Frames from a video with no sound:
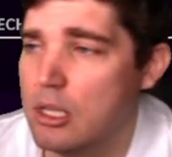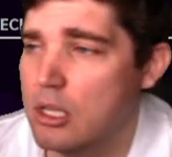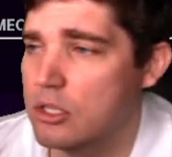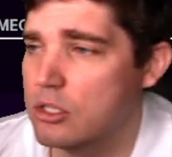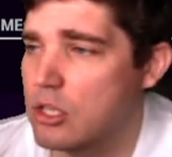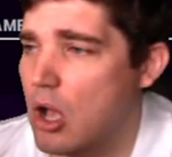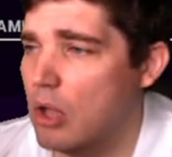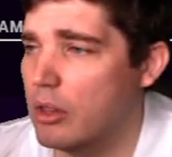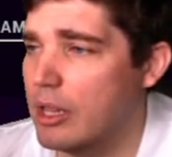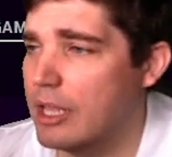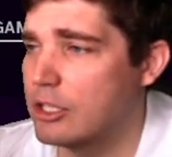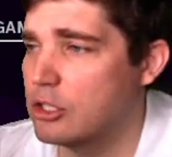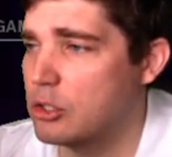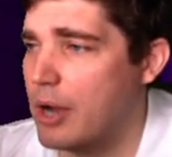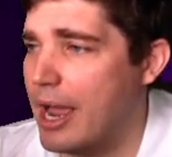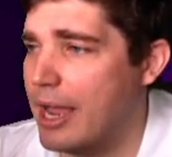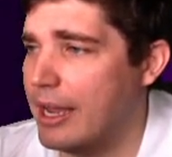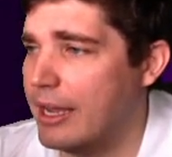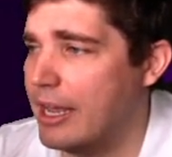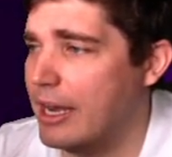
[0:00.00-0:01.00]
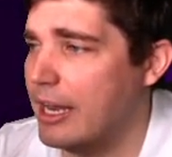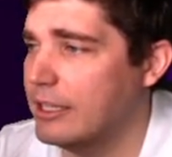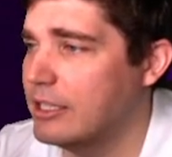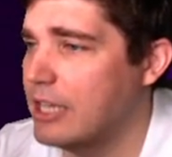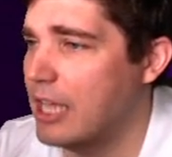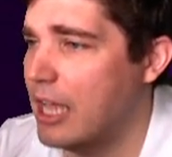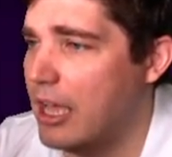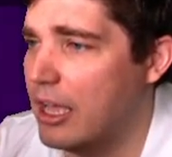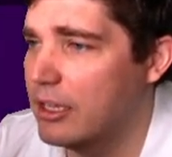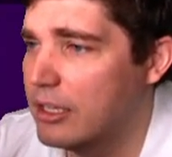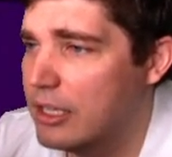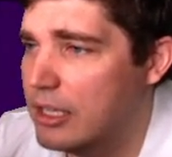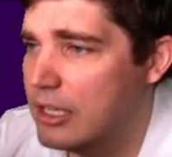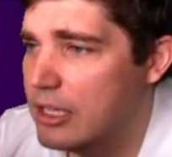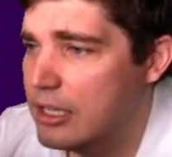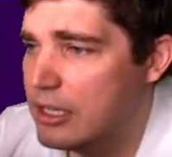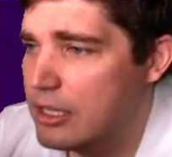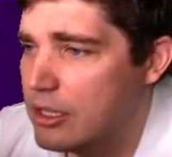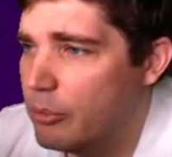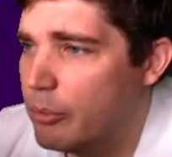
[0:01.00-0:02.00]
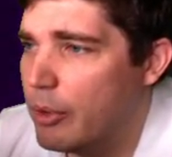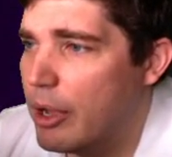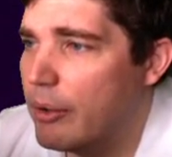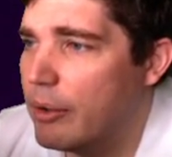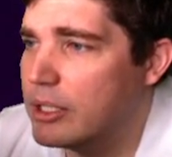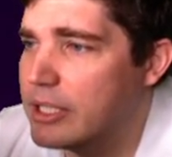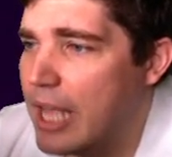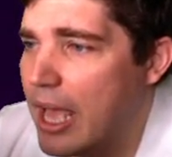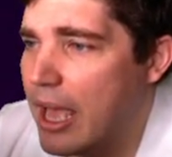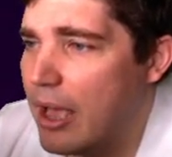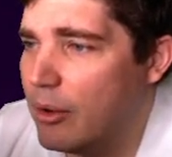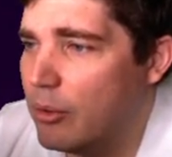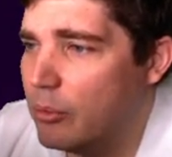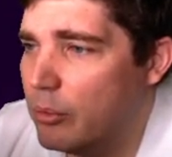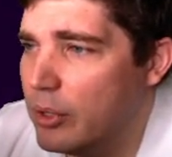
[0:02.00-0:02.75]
So let's try and get it. Uh, wait, what's that?